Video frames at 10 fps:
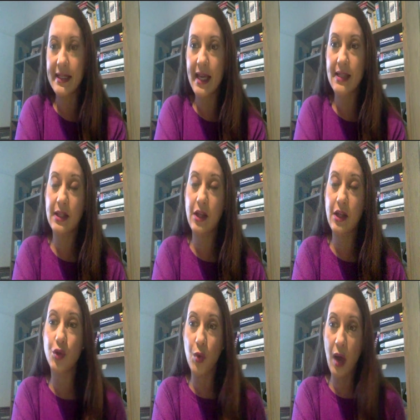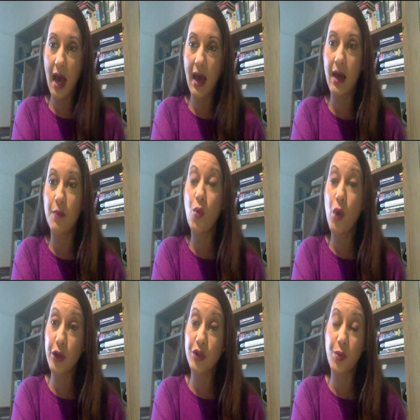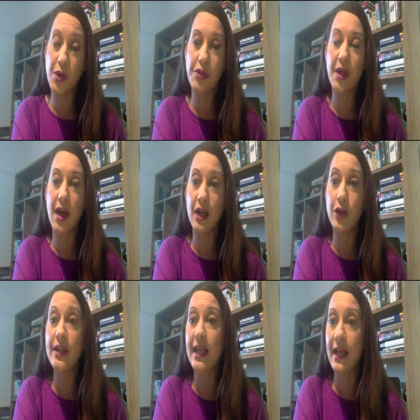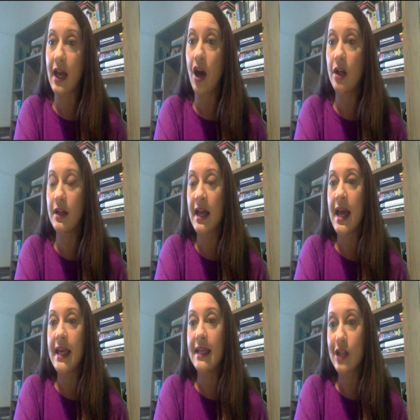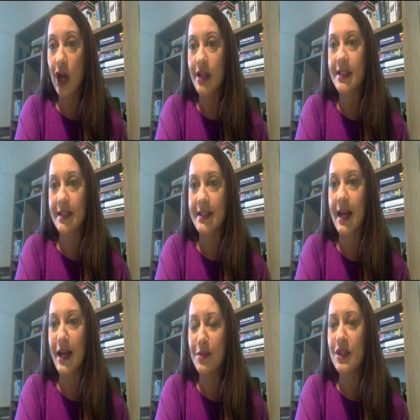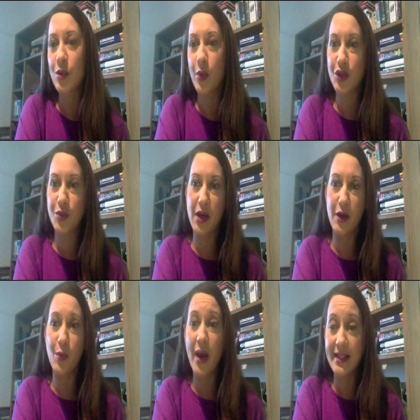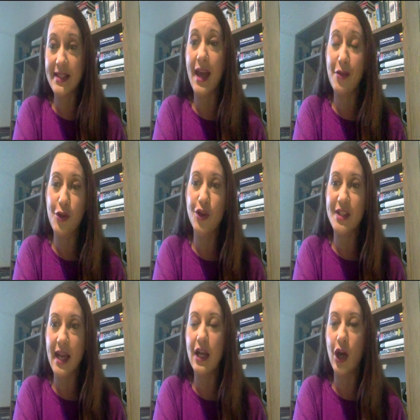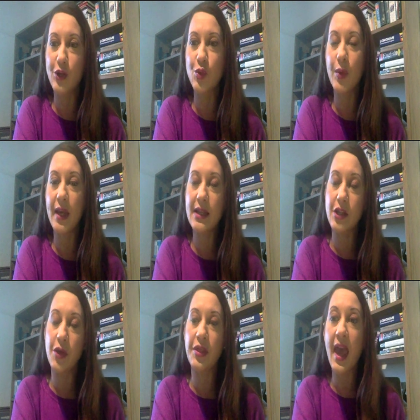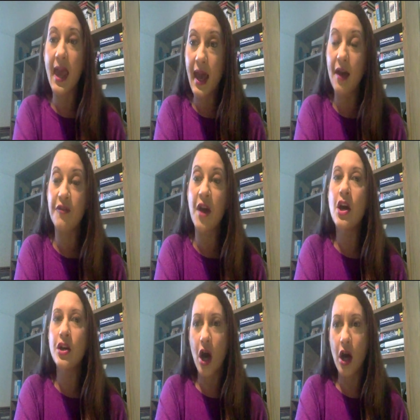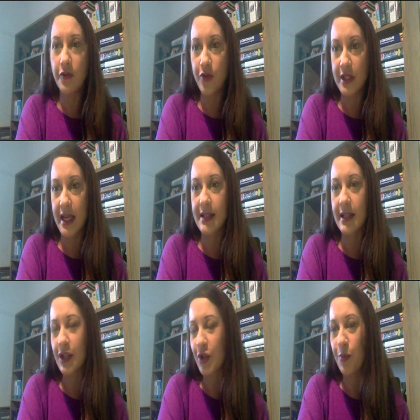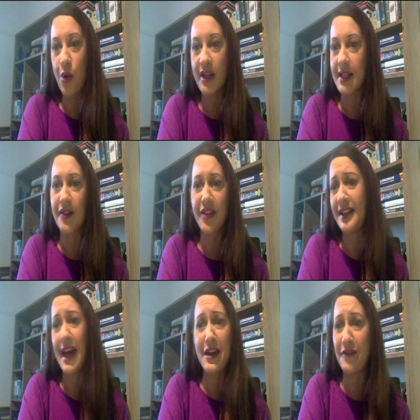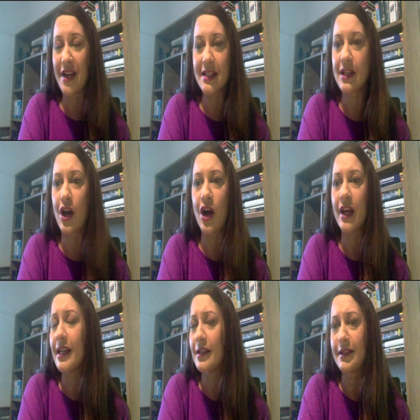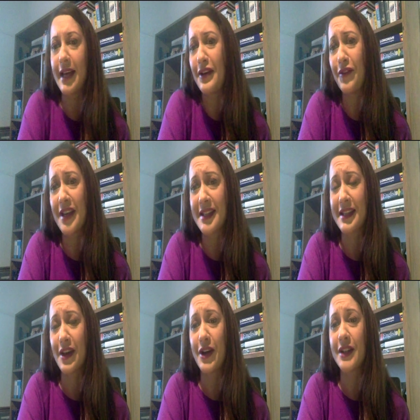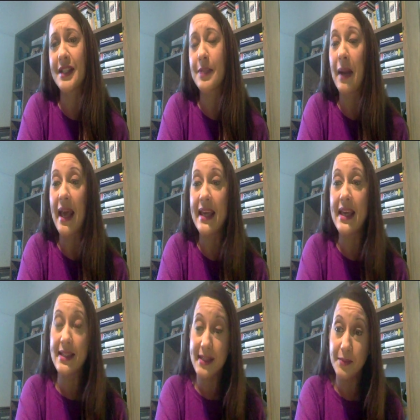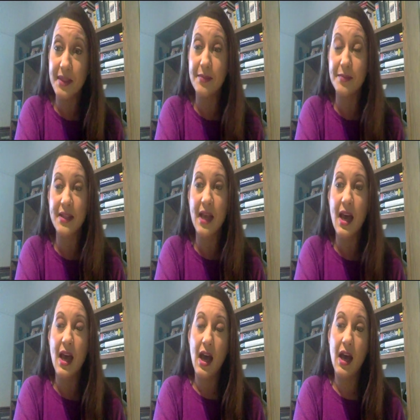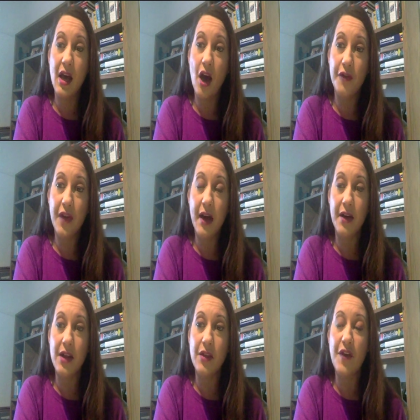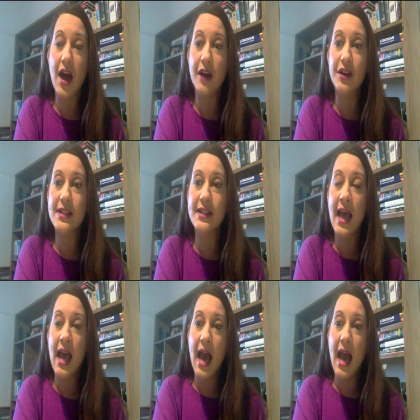a test. Those who have worked with uh, Lungile on his last assignments, which were on Wednesday and Thursday last week, so they have gone for tests. I should point out that none of us are ill. None of us are displaying any symptoms uh, of carrying the virus.